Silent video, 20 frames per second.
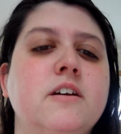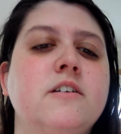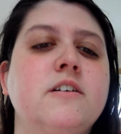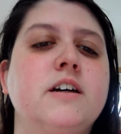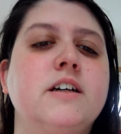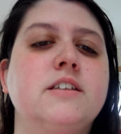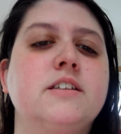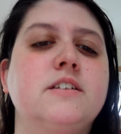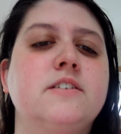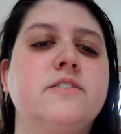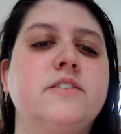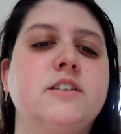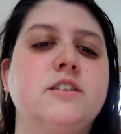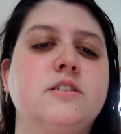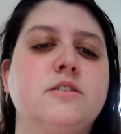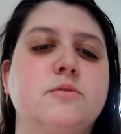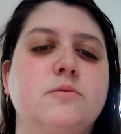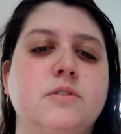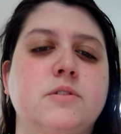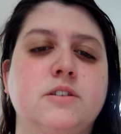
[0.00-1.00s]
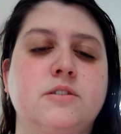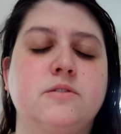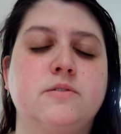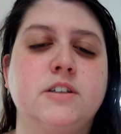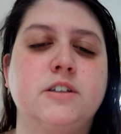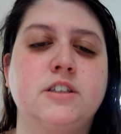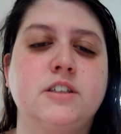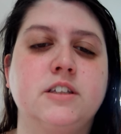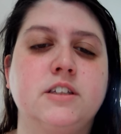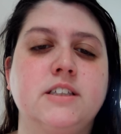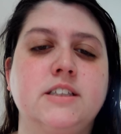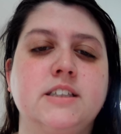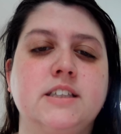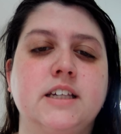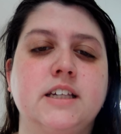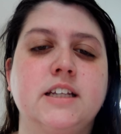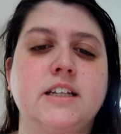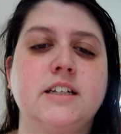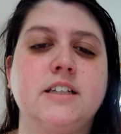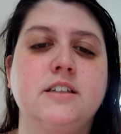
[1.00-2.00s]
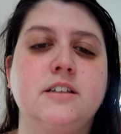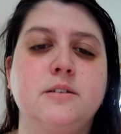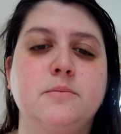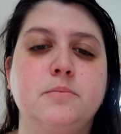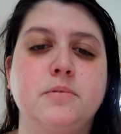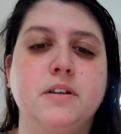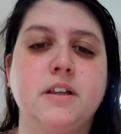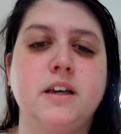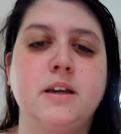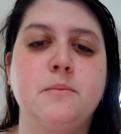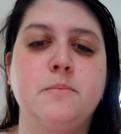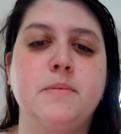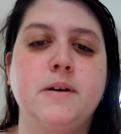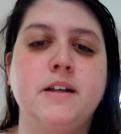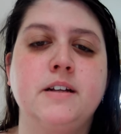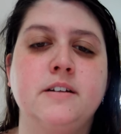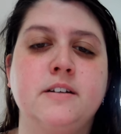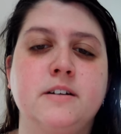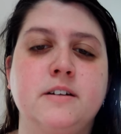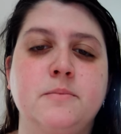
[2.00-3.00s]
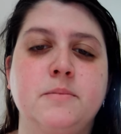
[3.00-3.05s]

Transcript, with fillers: Estevez was originally slated to play Bender,